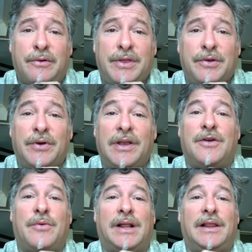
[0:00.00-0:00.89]
with you really
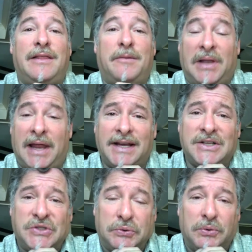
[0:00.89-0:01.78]
quickly the planning
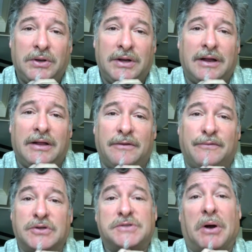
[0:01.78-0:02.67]
tool, the
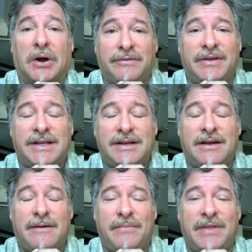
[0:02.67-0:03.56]
first part of it
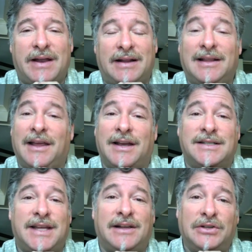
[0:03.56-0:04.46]
that I'd like you to
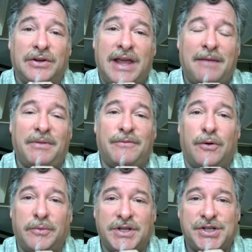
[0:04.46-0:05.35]
take a look at
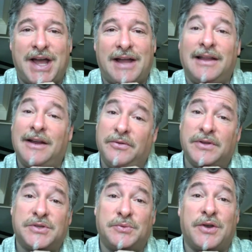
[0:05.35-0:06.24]
before we chat later
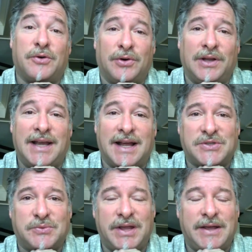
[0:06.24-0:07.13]
this week or early
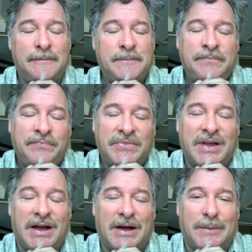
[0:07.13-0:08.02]
next week.
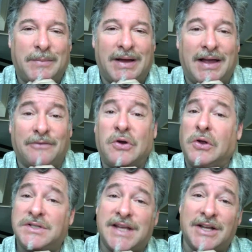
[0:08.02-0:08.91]
I have
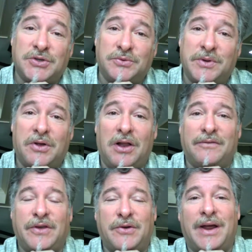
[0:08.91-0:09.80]
calls scheduled with all
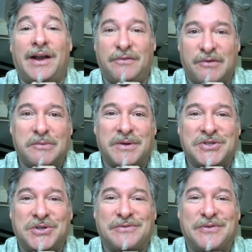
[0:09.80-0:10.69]
of you, and I very
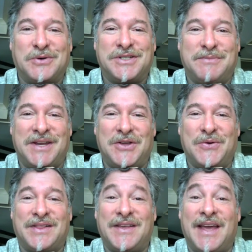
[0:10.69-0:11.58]
much look forward to meeting
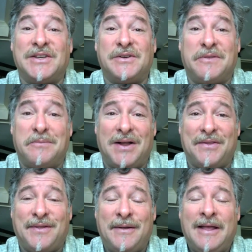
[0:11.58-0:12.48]
you at the end of the
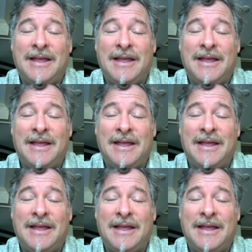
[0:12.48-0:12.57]
month.